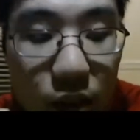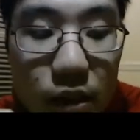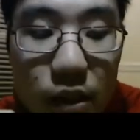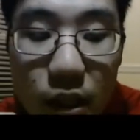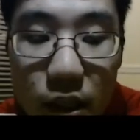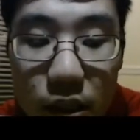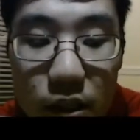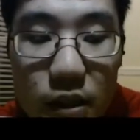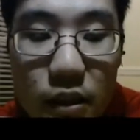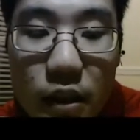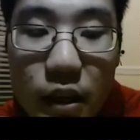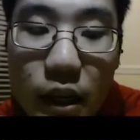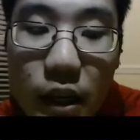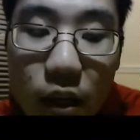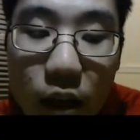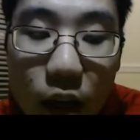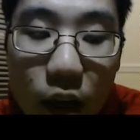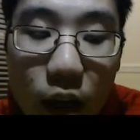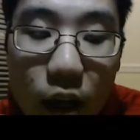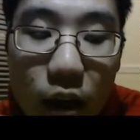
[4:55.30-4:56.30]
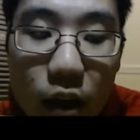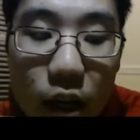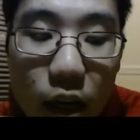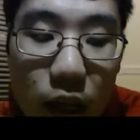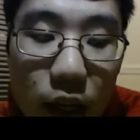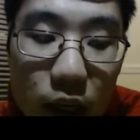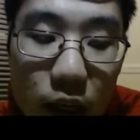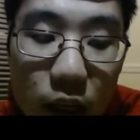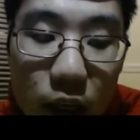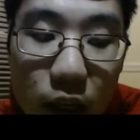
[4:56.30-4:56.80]
says that
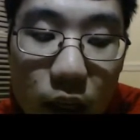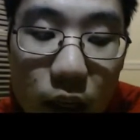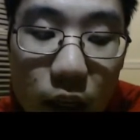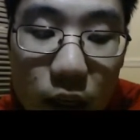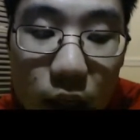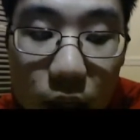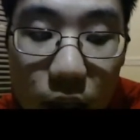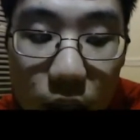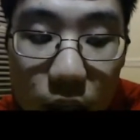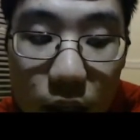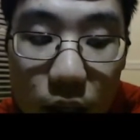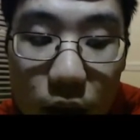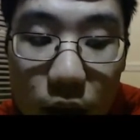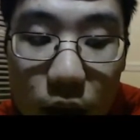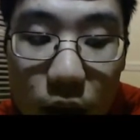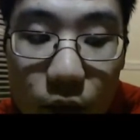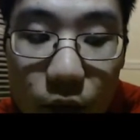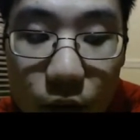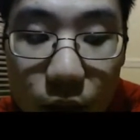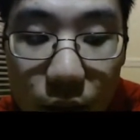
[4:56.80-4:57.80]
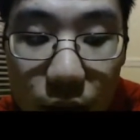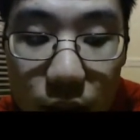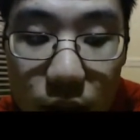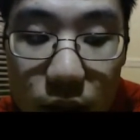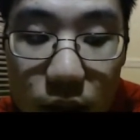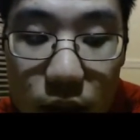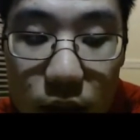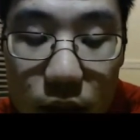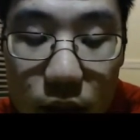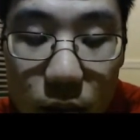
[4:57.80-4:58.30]
he
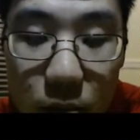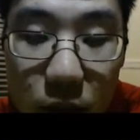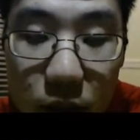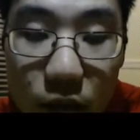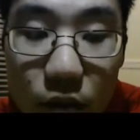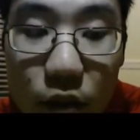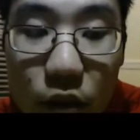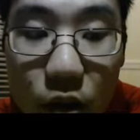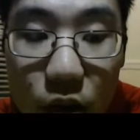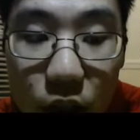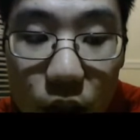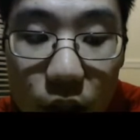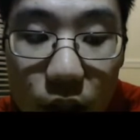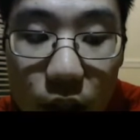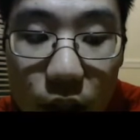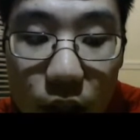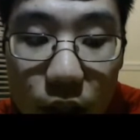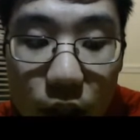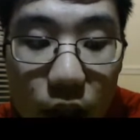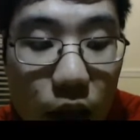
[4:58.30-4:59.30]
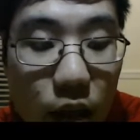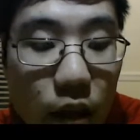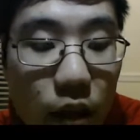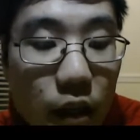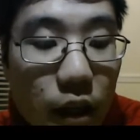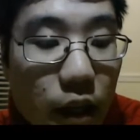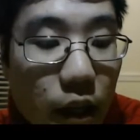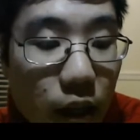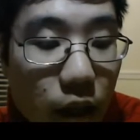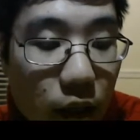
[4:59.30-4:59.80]
faced some difficulty
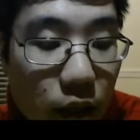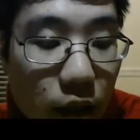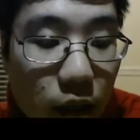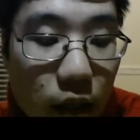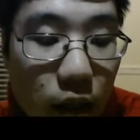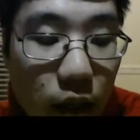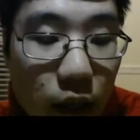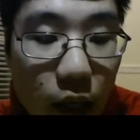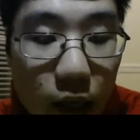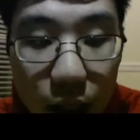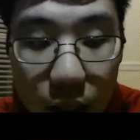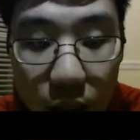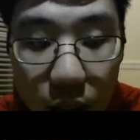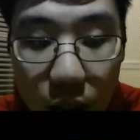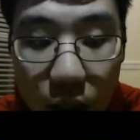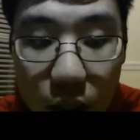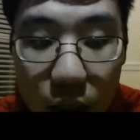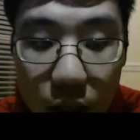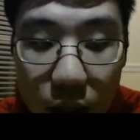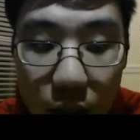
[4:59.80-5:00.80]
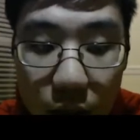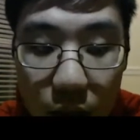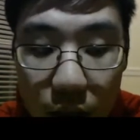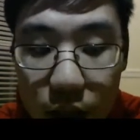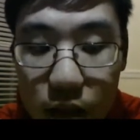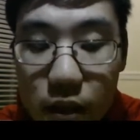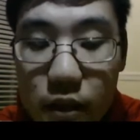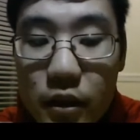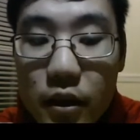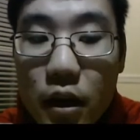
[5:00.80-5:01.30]
in taking on
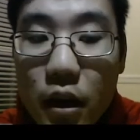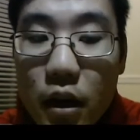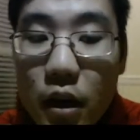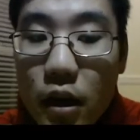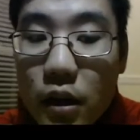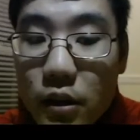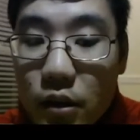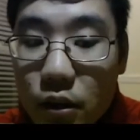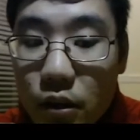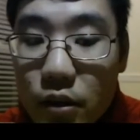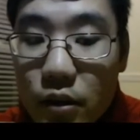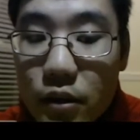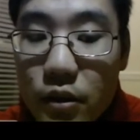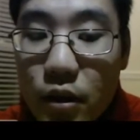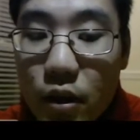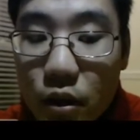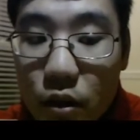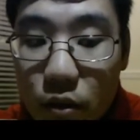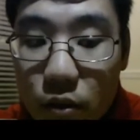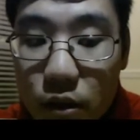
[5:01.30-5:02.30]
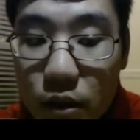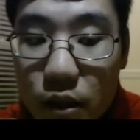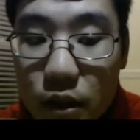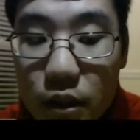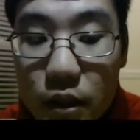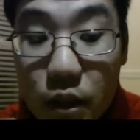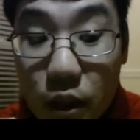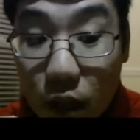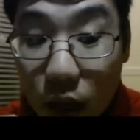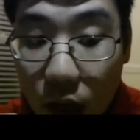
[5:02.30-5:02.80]
the Oscars host
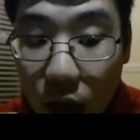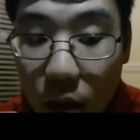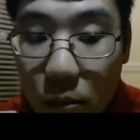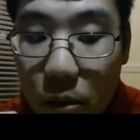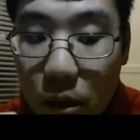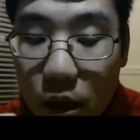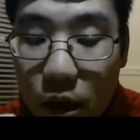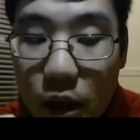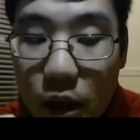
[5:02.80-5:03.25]
job,